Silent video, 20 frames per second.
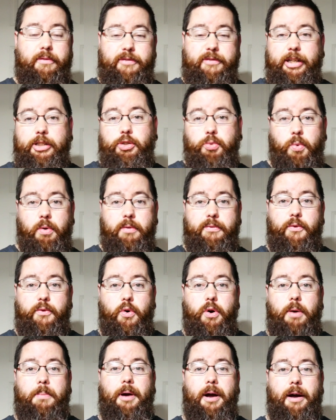visual
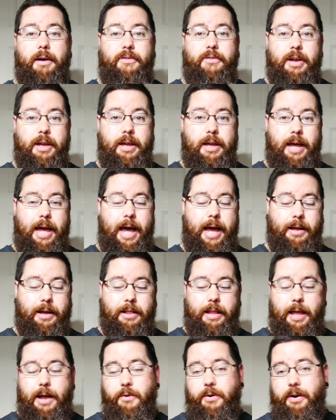form of het
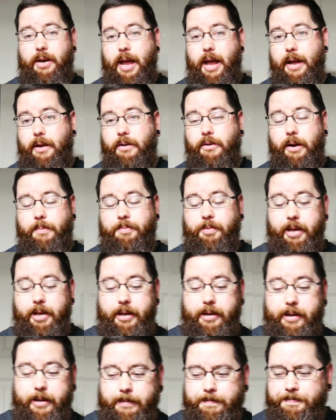clown and het
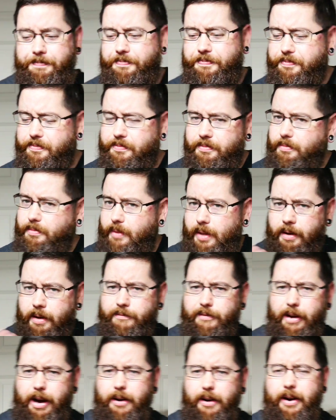cryptic.
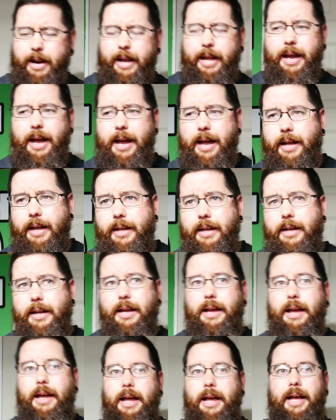Very
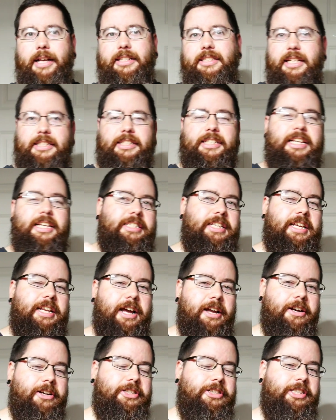it's easy
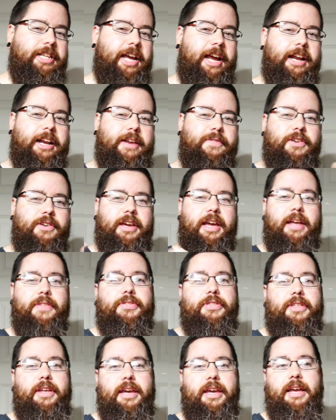to understand if you
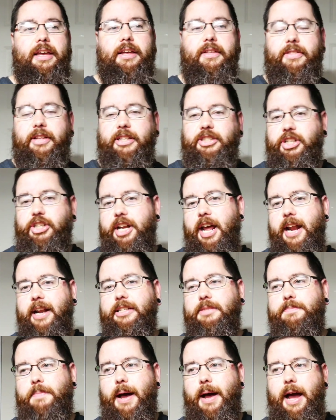get the
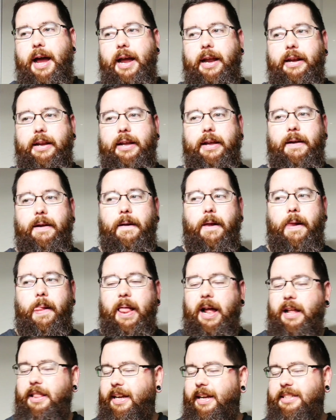genetics behind it.
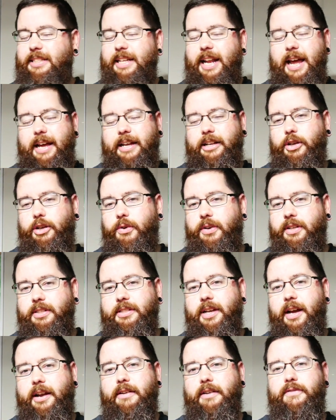Like I said, I could do an
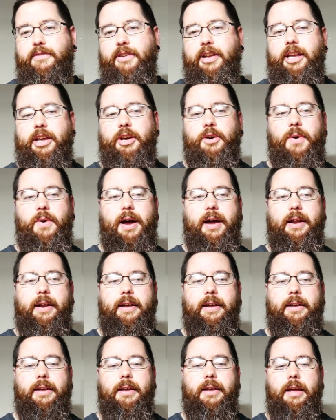entire video on
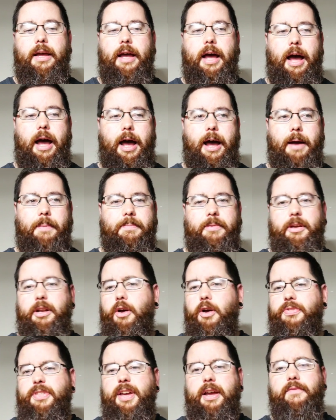it. You
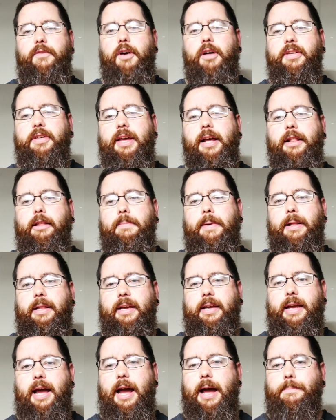know, think of all the yellow
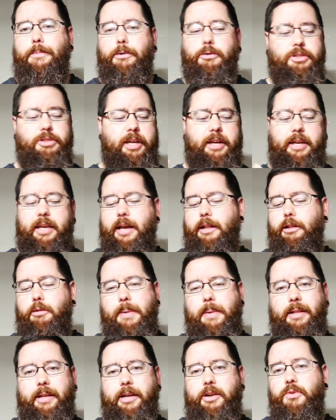belly combos, like yellow
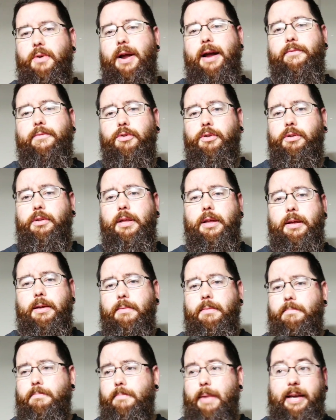belly gravel
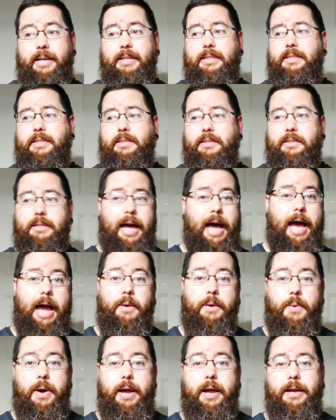makes the
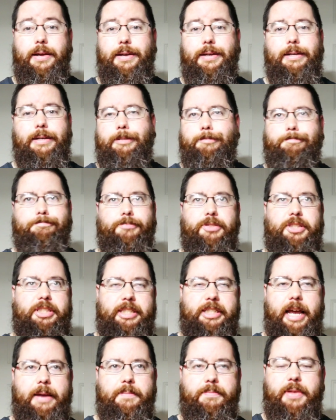highway.
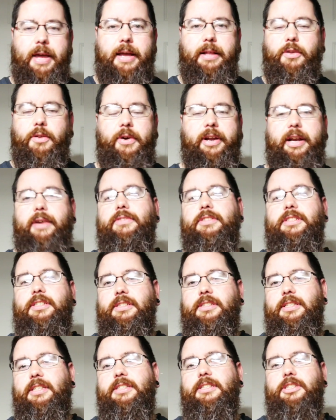Same thing, the only difference
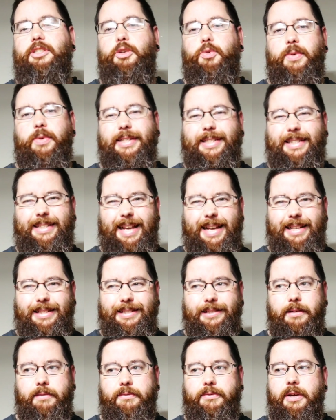is this is a
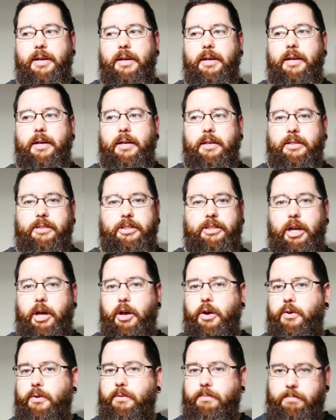recessive.
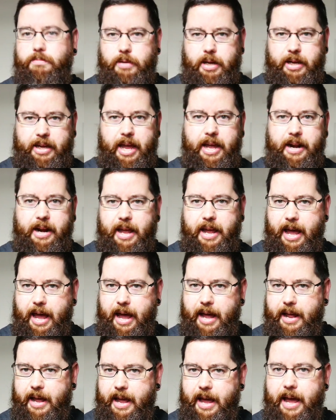So again,
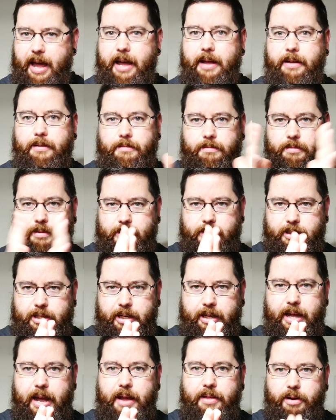het
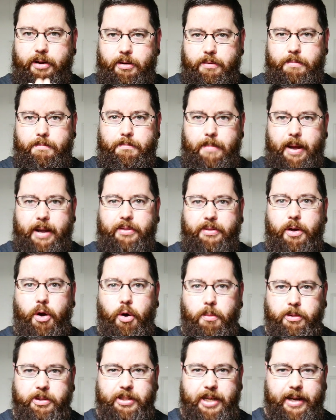together, make the
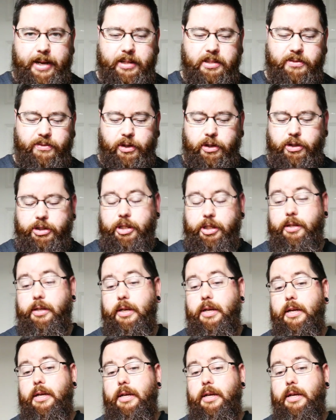homozygous version.